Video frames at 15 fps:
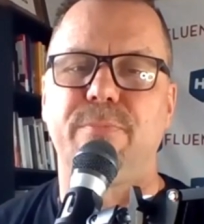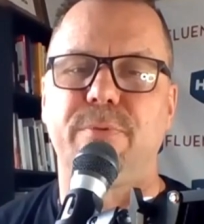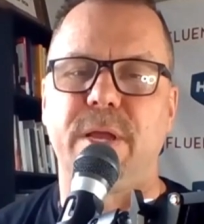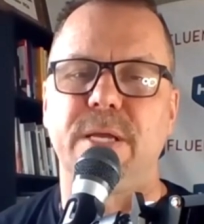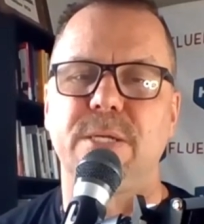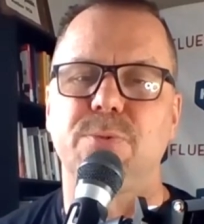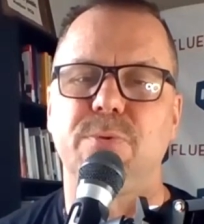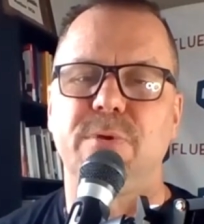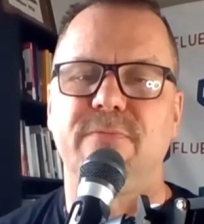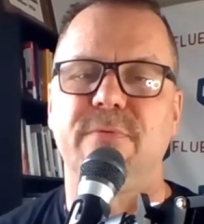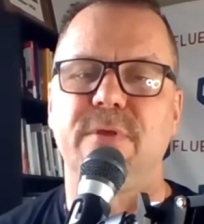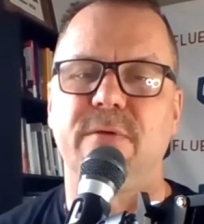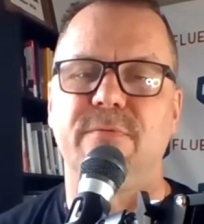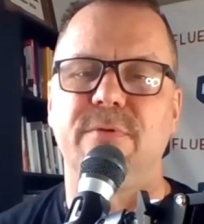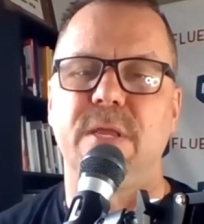place we've
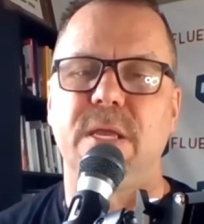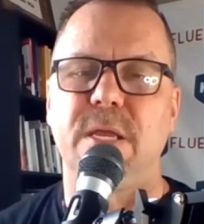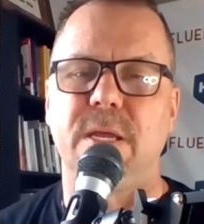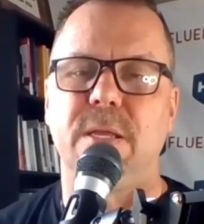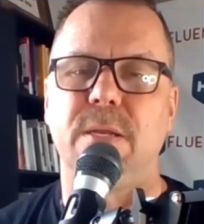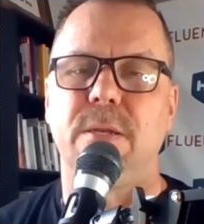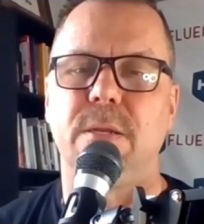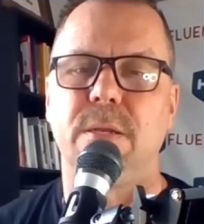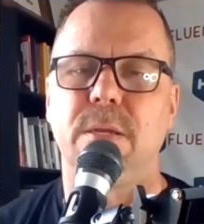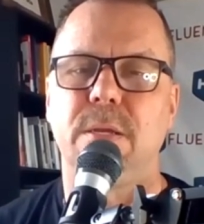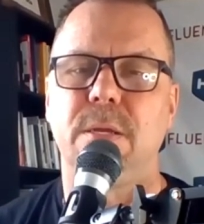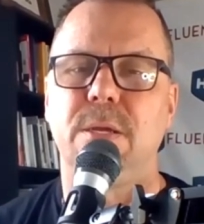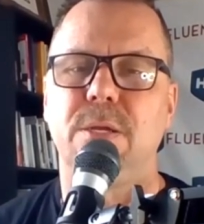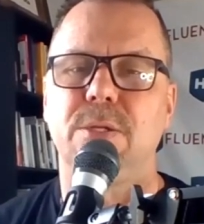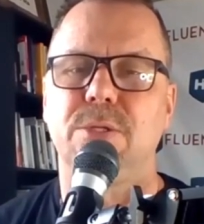given in
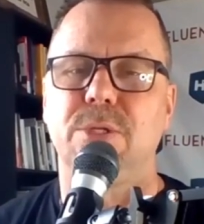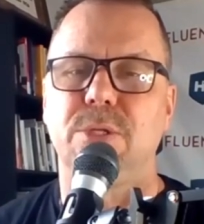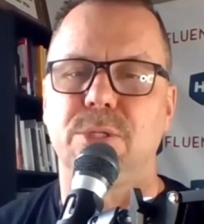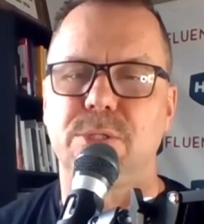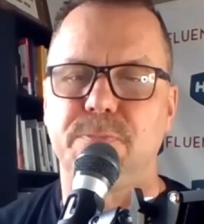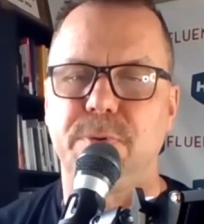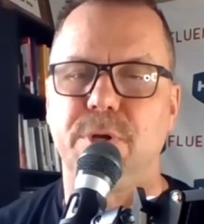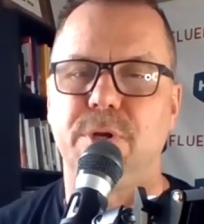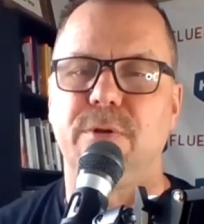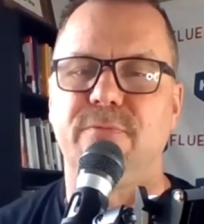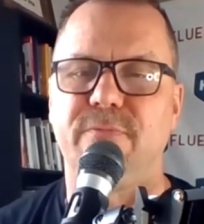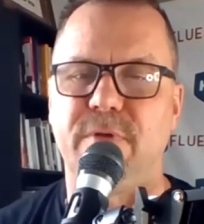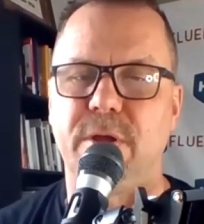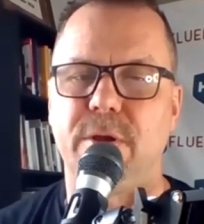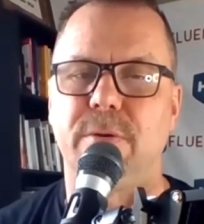to the spirit of
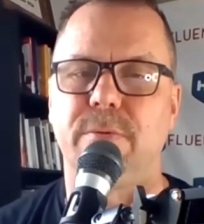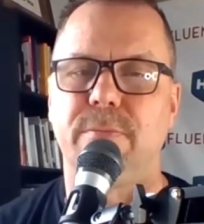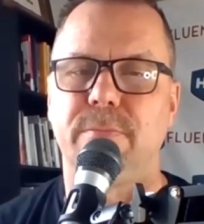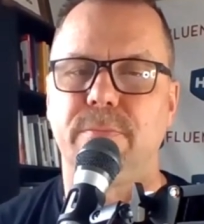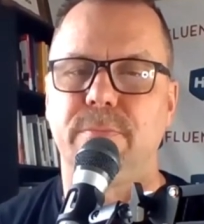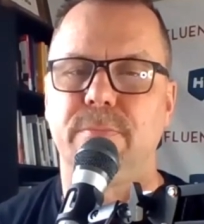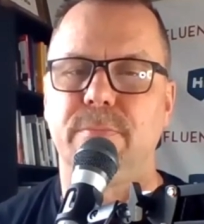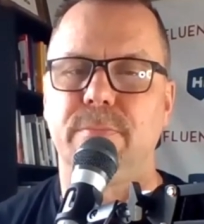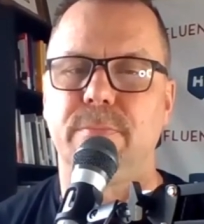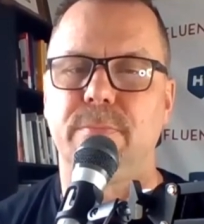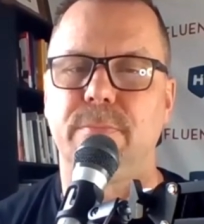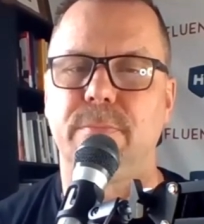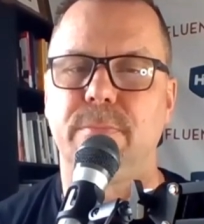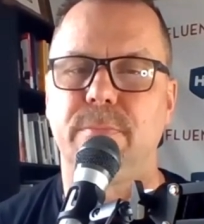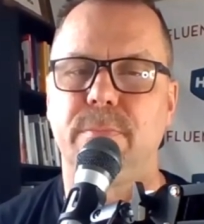fear.
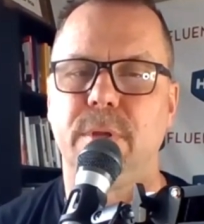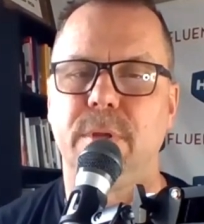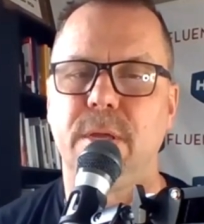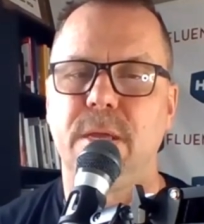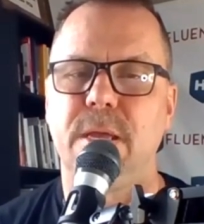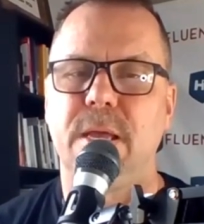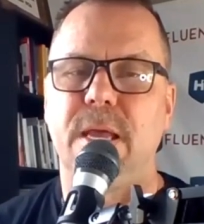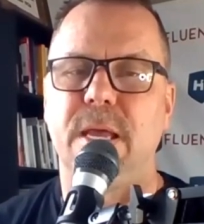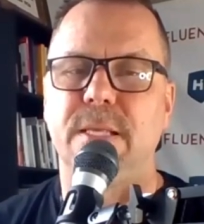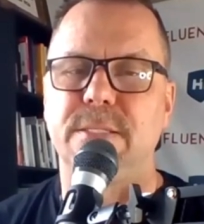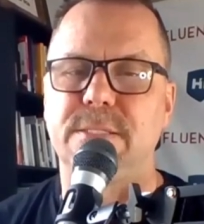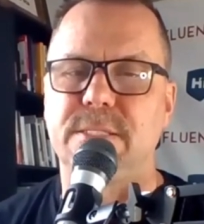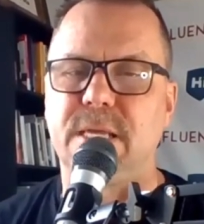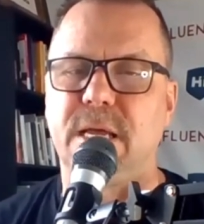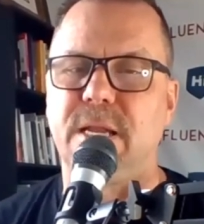
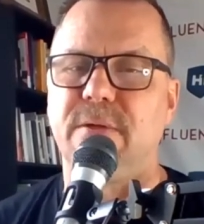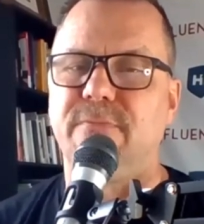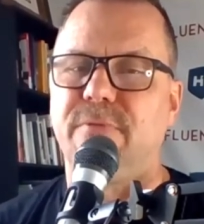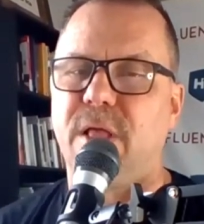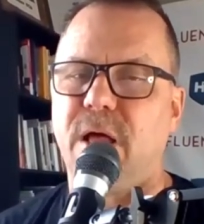Instead of